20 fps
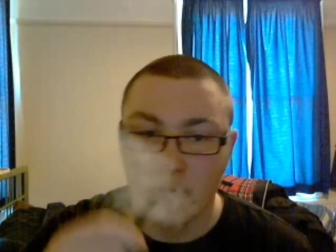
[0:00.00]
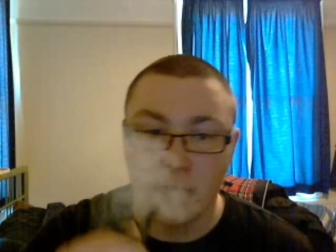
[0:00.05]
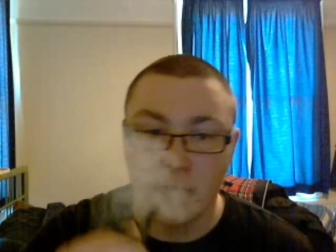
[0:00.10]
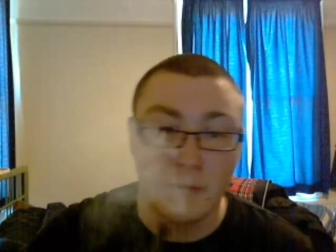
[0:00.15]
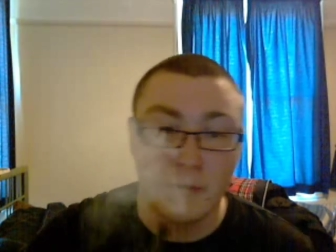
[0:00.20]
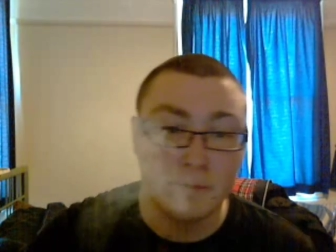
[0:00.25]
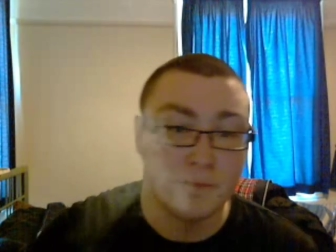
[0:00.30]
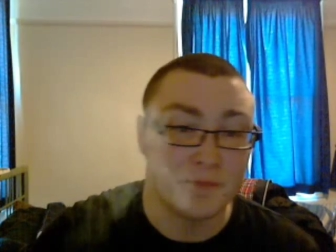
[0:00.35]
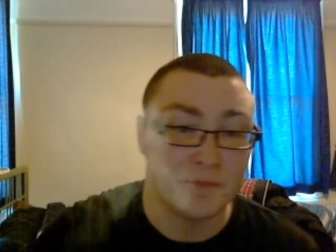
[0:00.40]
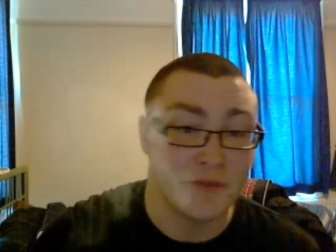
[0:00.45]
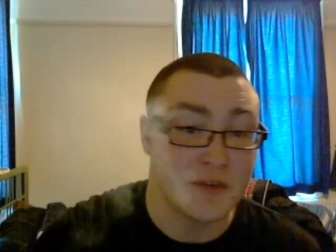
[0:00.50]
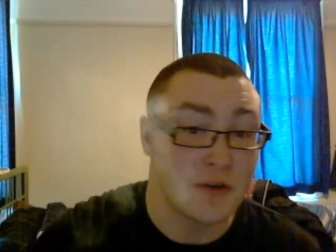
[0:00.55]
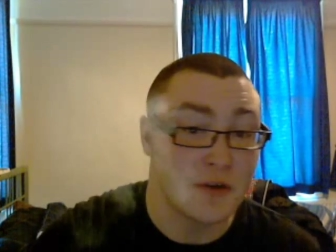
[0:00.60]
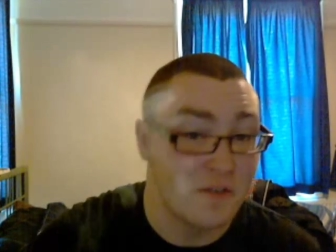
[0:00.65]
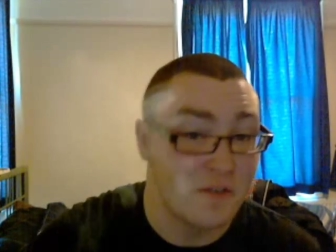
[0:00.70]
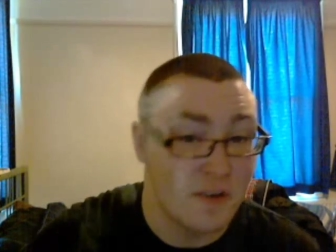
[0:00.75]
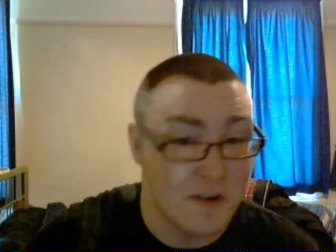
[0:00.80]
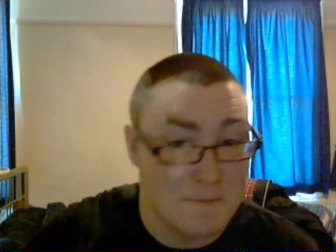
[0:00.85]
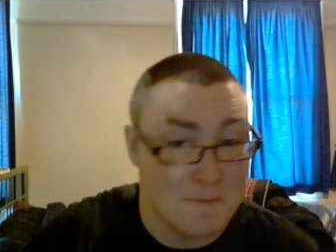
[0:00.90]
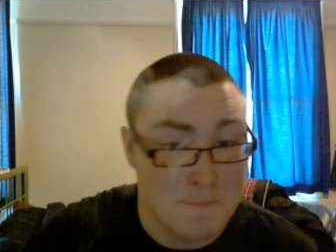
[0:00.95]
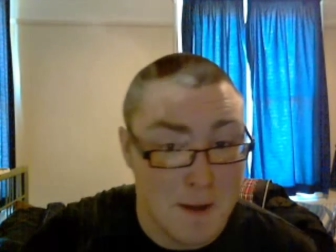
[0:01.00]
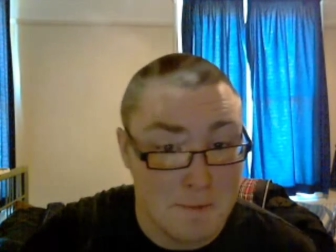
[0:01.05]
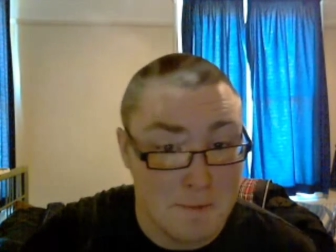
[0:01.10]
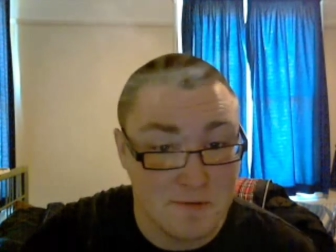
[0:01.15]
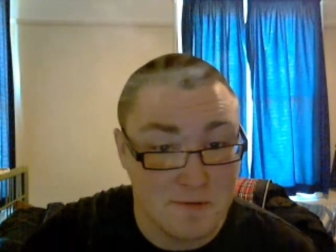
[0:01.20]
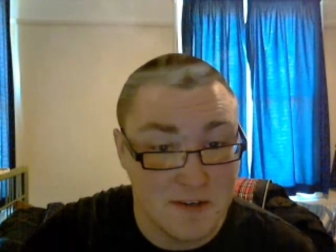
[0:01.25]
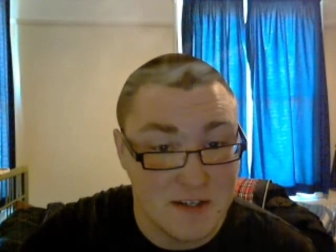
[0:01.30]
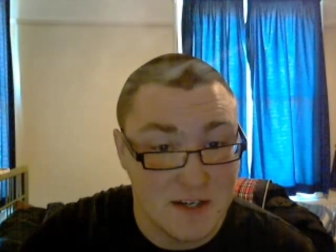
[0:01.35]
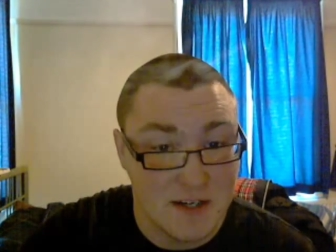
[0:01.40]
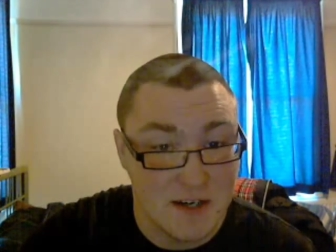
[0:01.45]
It's got a very
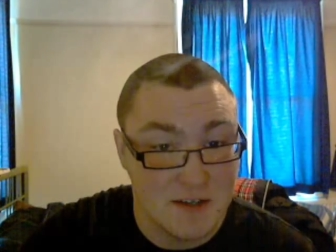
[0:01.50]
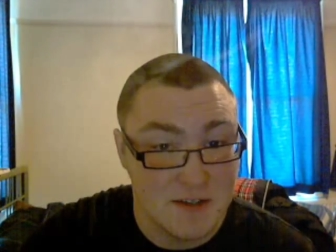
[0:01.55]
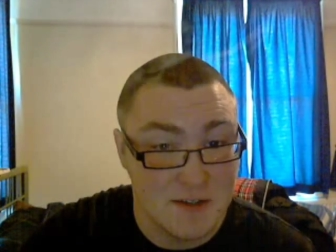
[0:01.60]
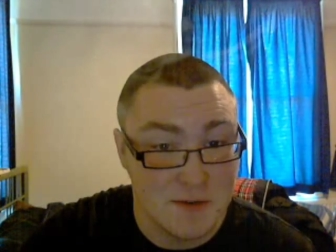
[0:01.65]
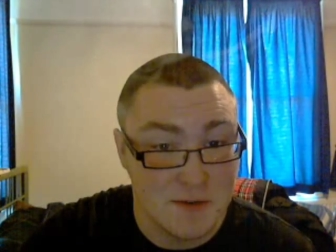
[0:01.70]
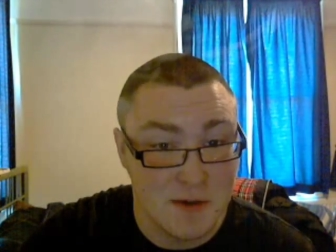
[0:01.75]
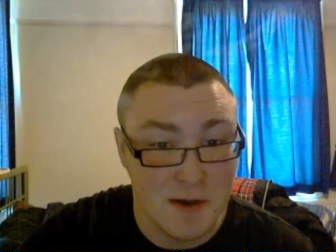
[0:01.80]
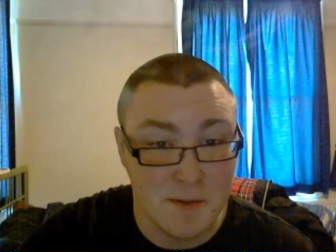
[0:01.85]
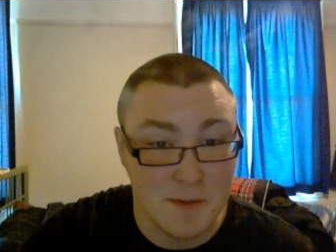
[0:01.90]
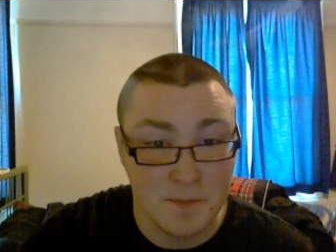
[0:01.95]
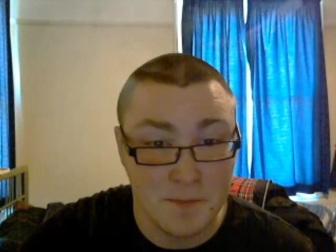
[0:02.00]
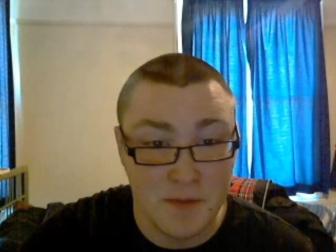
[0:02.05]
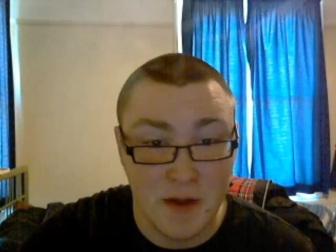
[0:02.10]
peppery taste to it.